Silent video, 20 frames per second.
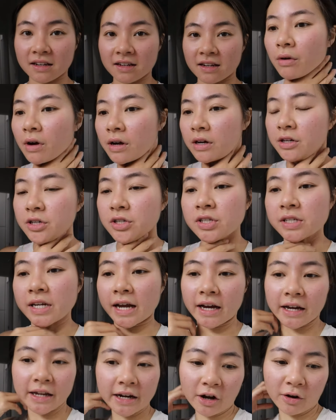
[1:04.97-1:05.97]
I don't
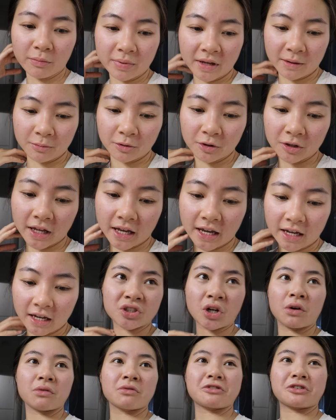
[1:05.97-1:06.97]
understand how people,
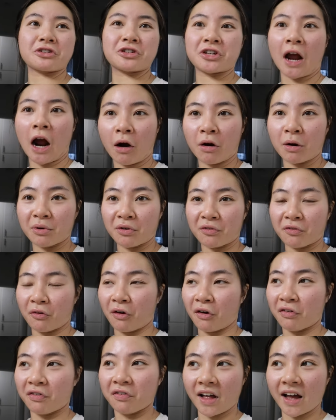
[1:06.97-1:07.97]
like, don't shower
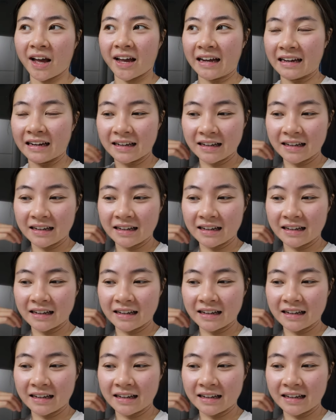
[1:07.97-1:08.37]
before a flight.